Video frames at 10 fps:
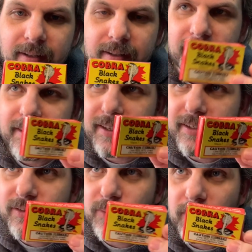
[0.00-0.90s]

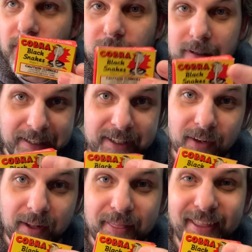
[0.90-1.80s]
These were illegal,
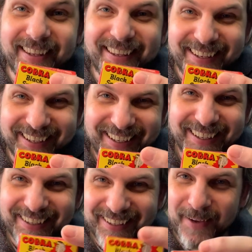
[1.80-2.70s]
I think.
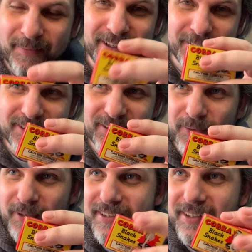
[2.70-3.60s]
I mean, until
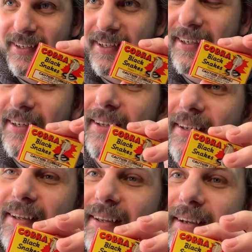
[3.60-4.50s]
recently.
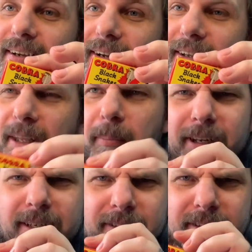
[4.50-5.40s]
And they might
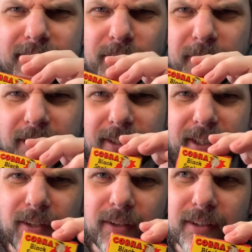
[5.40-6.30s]
even still be
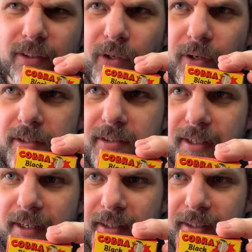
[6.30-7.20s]
illegal in New York
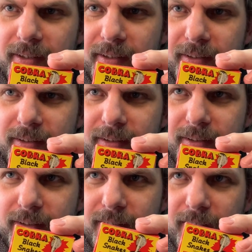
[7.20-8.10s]
State
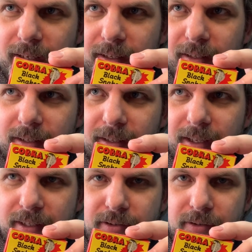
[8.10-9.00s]

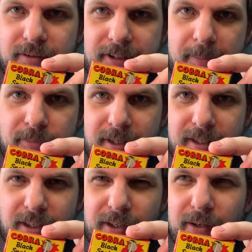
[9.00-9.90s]
at certain times of the
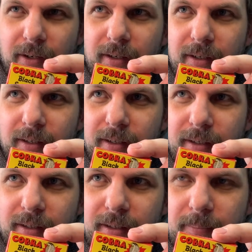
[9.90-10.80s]
year.
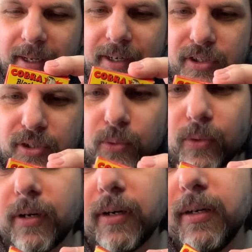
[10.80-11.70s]
Not
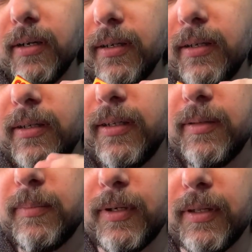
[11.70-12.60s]
sure,
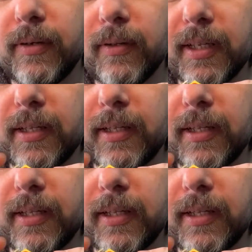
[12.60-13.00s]
but they're like